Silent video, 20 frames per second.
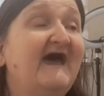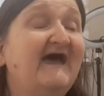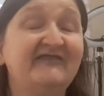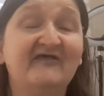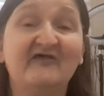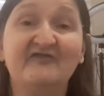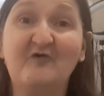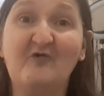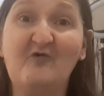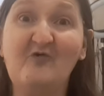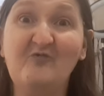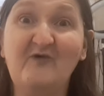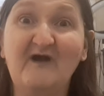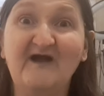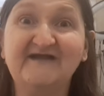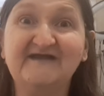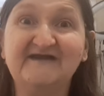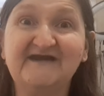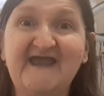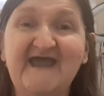And I thought, oh,
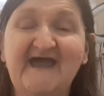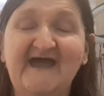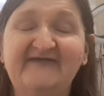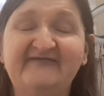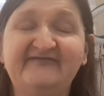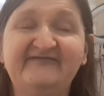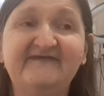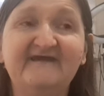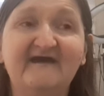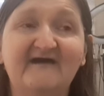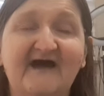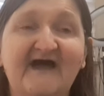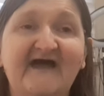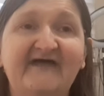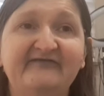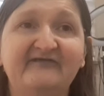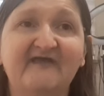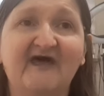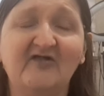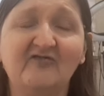what a great idea.
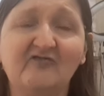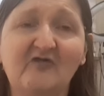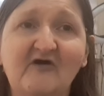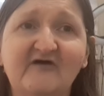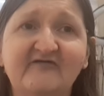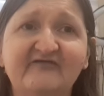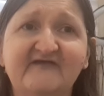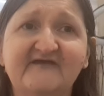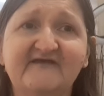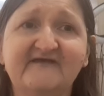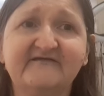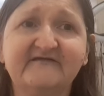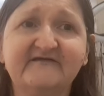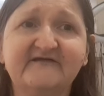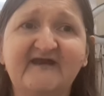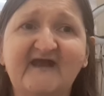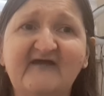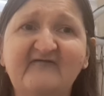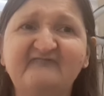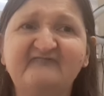And a lot of the
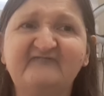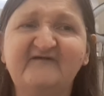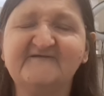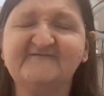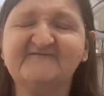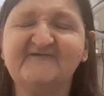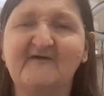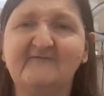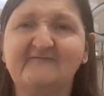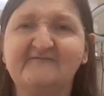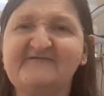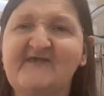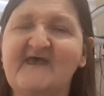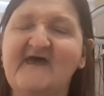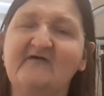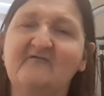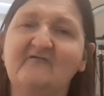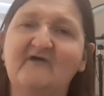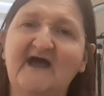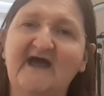craft fairs that I was
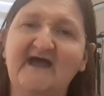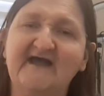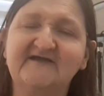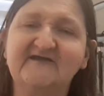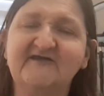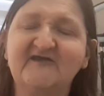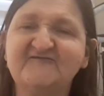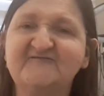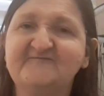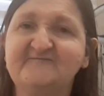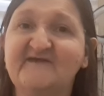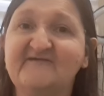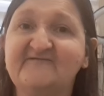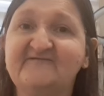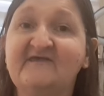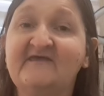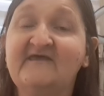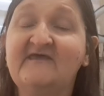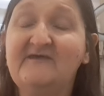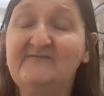at
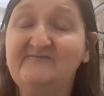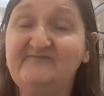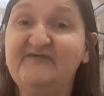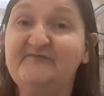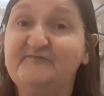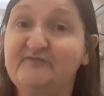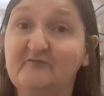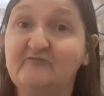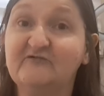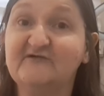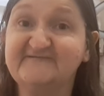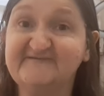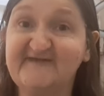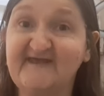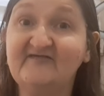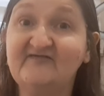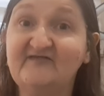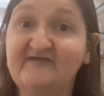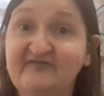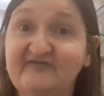Christmas, people were
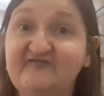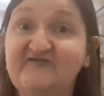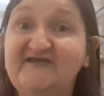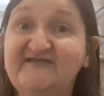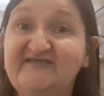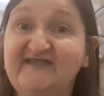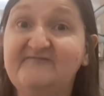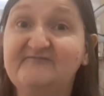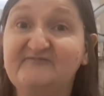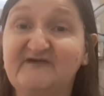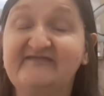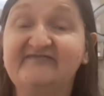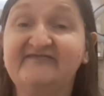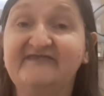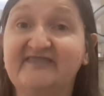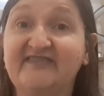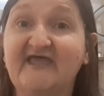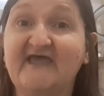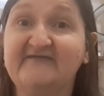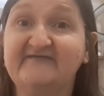selling 3D
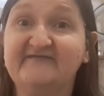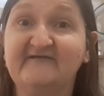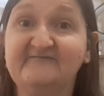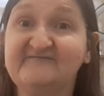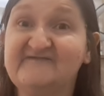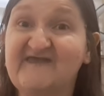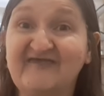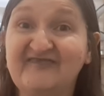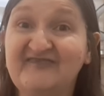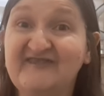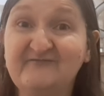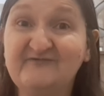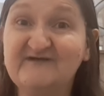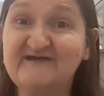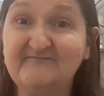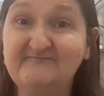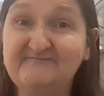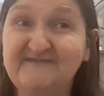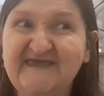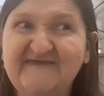printed items and they were
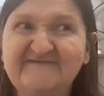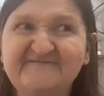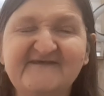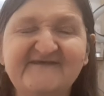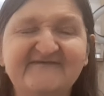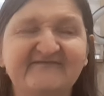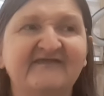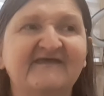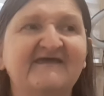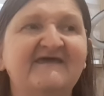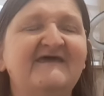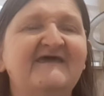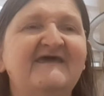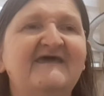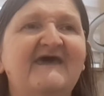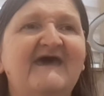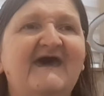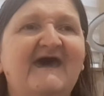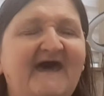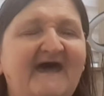amazing.
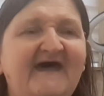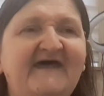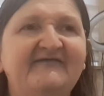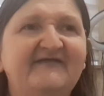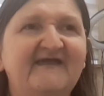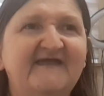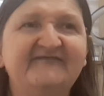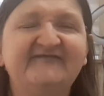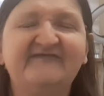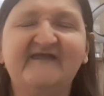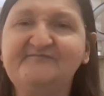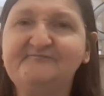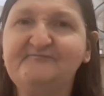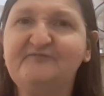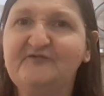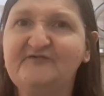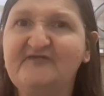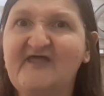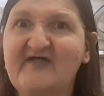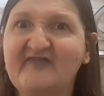And it did
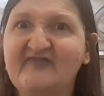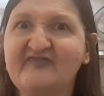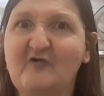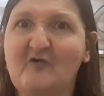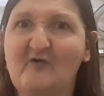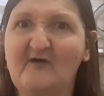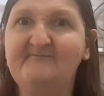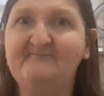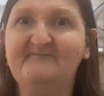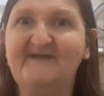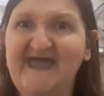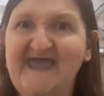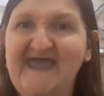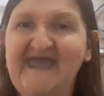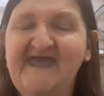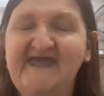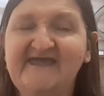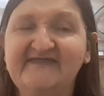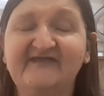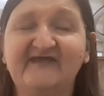put that thought in my
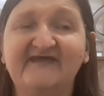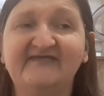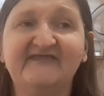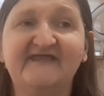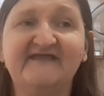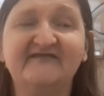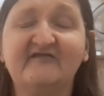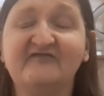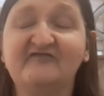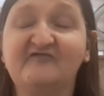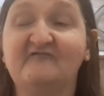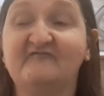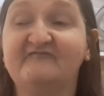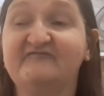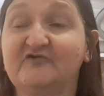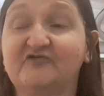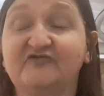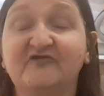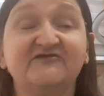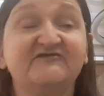head. And then I thought,
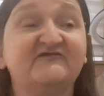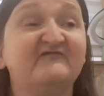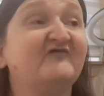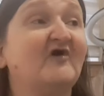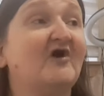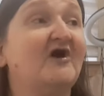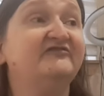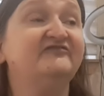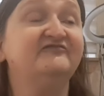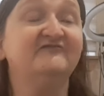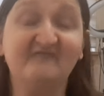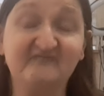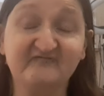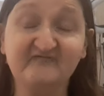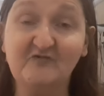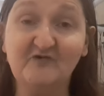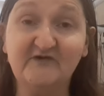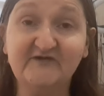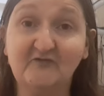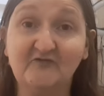feeling like you've got enough
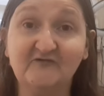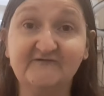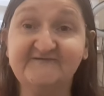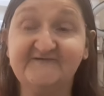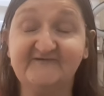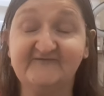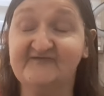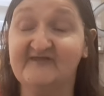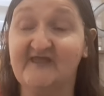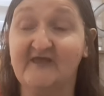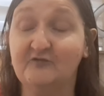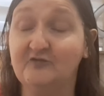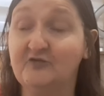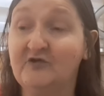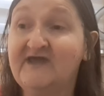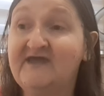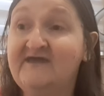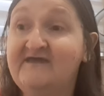going on just now.